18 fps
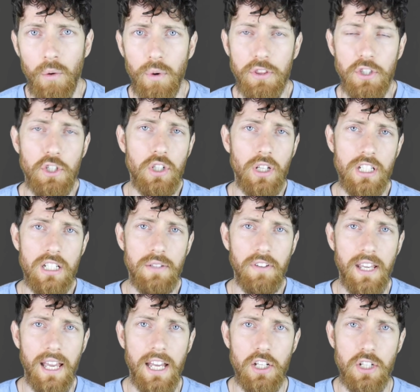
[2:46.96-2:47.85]
with
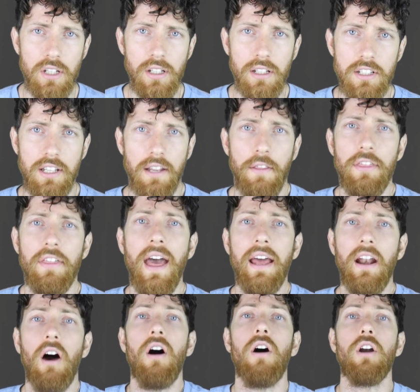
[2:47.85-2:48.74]
justifications
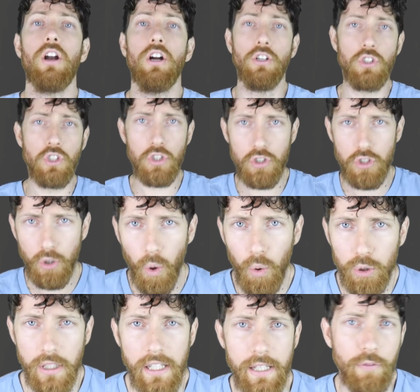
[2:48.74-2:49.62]
that are
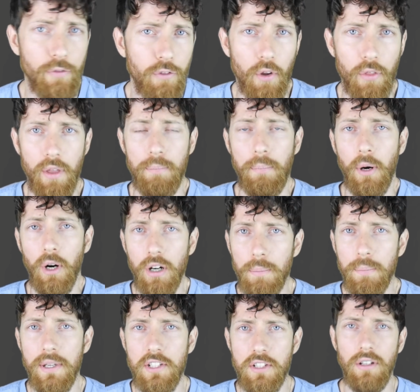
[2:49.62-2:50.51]
solely for the
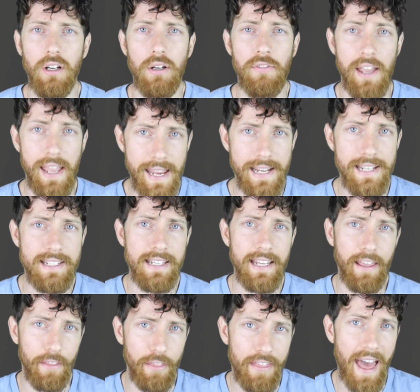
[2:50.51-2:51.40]
purpose of
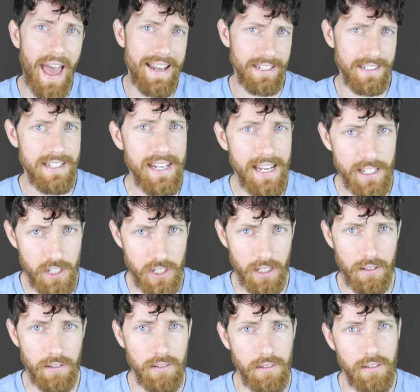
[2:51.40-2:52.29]
easing that
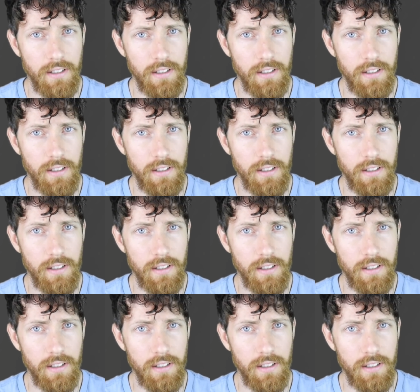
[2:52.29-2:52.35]
tension.